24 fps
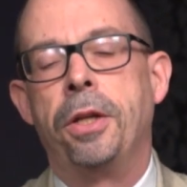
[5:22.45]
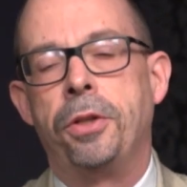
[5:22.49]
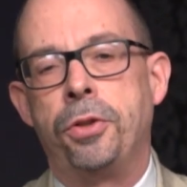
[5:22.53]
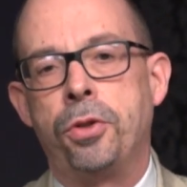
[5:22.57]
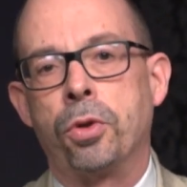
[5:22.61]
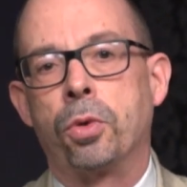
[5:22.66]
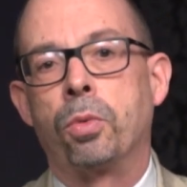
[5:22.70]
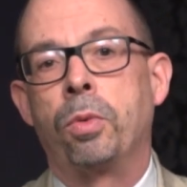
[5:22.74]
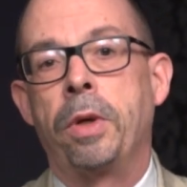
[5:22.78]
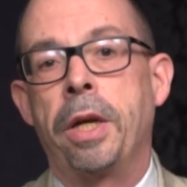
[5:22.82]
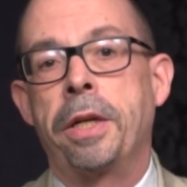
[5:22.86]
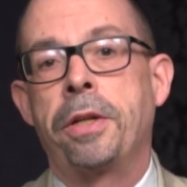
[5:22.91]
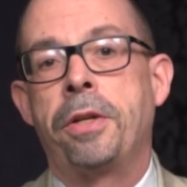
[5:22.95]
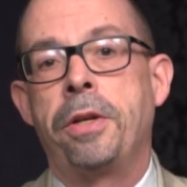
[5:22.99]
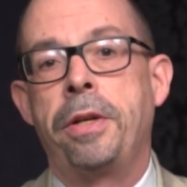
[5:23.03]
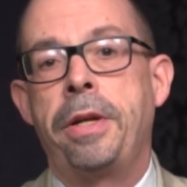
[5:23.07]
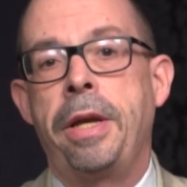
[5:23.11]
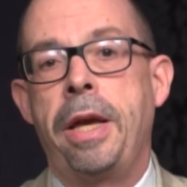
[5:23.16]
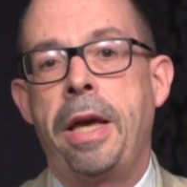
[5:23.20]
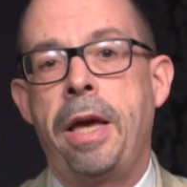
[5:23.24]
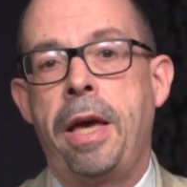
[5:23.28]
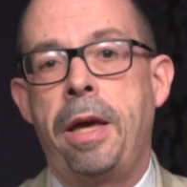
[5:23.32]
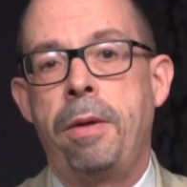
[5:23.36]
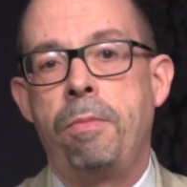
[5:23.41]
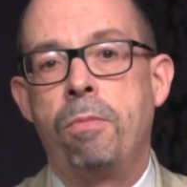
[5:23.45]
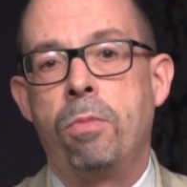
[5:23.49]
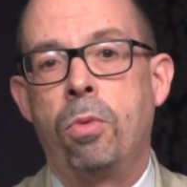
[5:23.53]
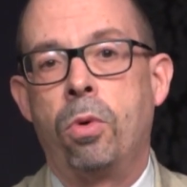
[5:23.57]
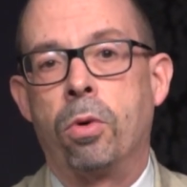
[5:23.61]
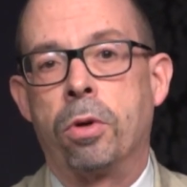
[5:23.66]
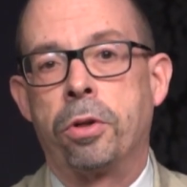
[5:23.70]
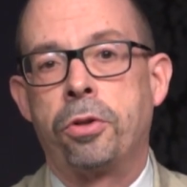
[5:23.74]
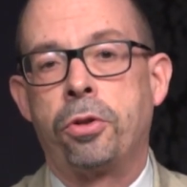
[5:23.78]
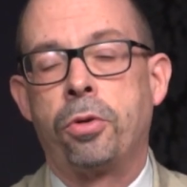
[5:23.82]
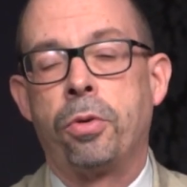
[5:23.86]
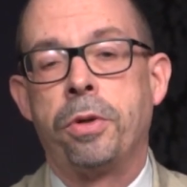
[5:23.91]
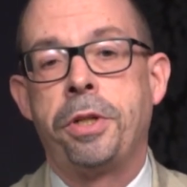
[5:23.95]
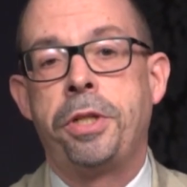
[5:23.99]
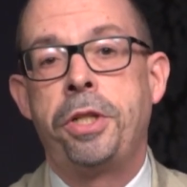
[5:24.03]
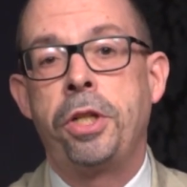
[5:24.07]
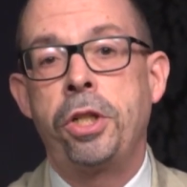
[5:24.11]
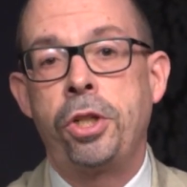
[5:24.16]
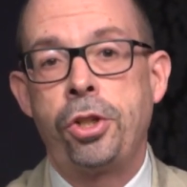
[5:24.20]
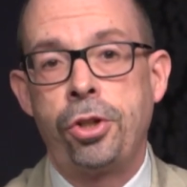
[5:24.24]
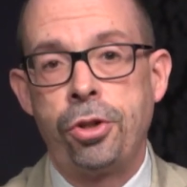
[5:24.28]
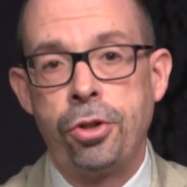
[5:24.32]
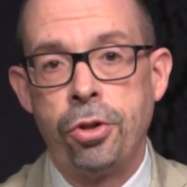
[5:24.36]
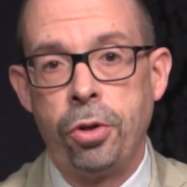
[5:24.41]
directed at more
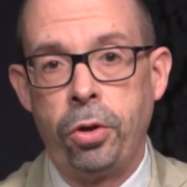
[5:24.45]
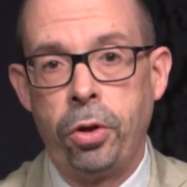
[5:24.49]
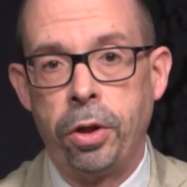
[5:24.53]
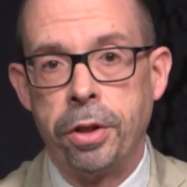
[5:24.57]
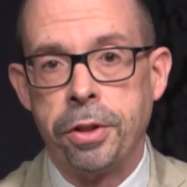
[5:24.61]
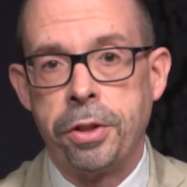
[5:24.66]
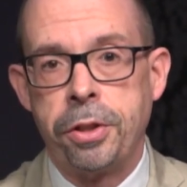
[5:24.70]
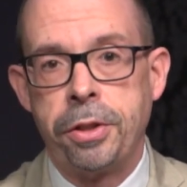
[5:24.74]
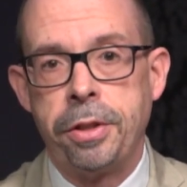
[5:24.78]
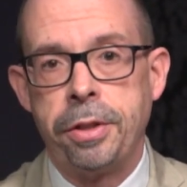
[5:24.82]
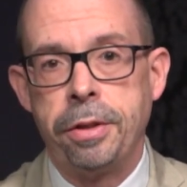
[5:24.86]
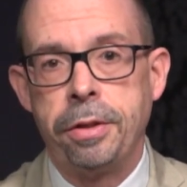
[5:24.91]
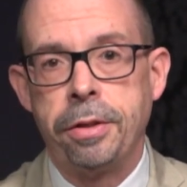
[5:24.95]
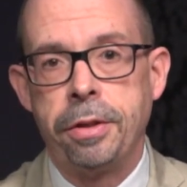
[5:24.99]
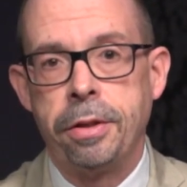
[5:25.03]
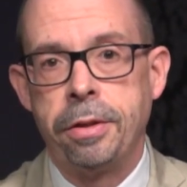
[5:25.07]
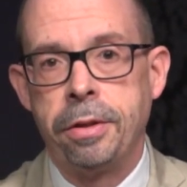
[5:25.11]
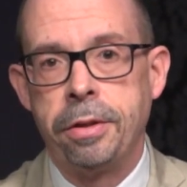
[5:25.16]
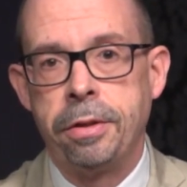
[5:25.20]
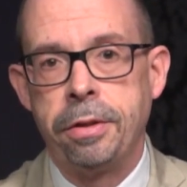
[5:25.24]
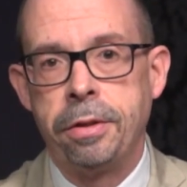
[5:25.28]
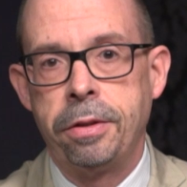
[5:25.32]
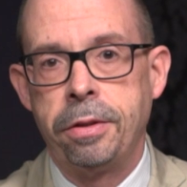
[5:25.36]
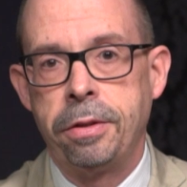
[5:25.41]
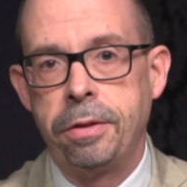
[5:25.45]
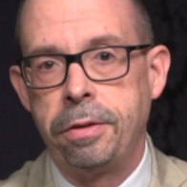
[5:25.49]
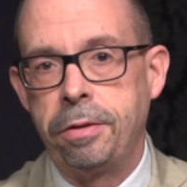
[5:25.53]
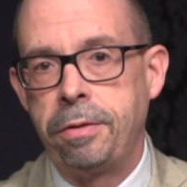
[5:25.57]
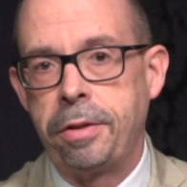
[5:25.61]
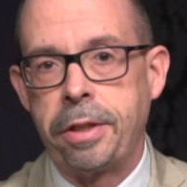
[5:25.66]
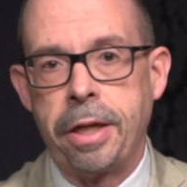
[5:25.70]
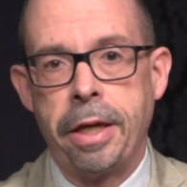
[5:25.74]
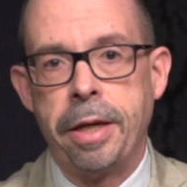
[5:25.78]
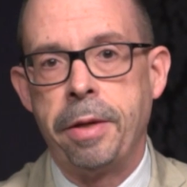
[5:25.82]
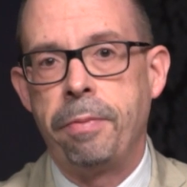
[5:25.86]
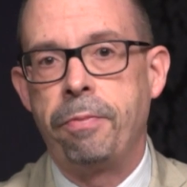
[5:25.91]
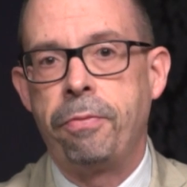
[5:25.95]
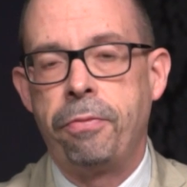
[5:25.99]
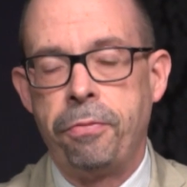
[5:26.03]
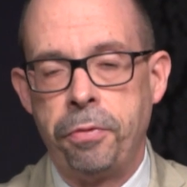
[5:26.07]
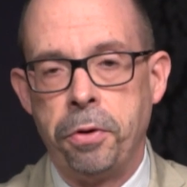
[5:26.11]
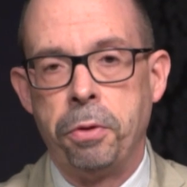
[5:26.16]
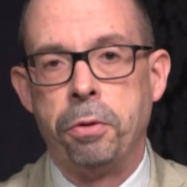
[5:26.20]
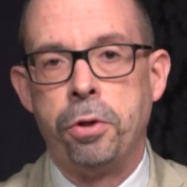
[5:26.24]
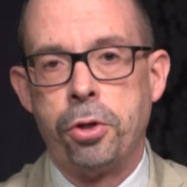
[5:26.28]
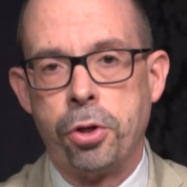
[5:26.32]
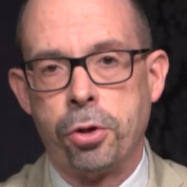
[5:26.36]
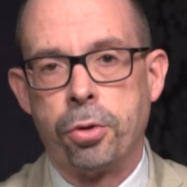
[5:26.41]
traditionalist-type
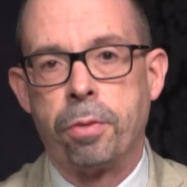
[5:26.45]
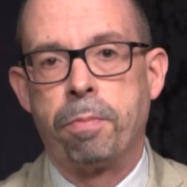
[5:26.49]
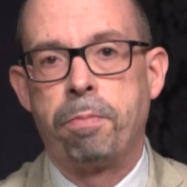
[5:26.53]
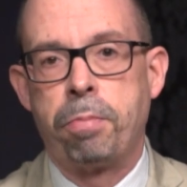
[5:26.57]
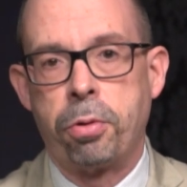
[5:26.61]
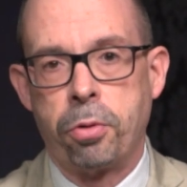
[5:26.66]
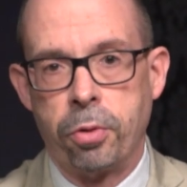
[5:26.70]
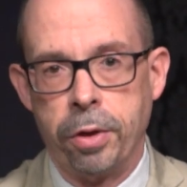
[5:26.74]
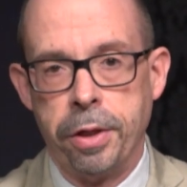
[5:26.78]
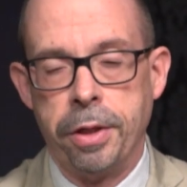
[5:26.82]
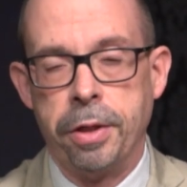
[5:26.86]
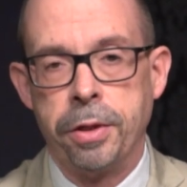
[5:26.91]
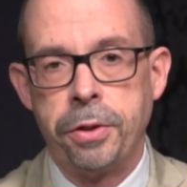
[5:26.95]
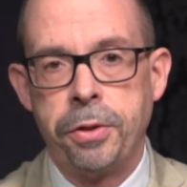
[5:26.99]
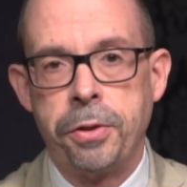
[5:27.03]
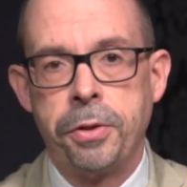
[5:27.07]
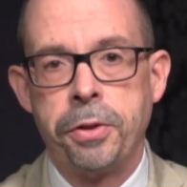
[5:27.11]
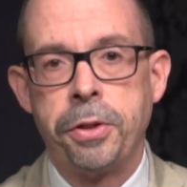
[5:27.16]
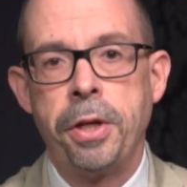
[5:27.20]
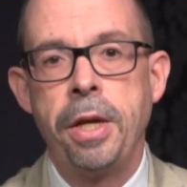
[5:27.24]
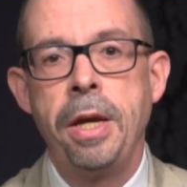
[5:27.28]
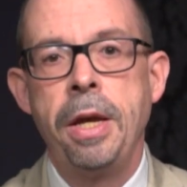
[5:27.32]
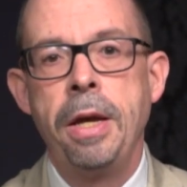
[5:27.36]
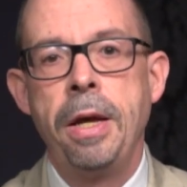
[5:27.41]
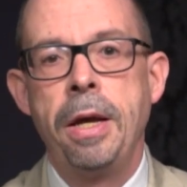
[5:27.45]
future priests,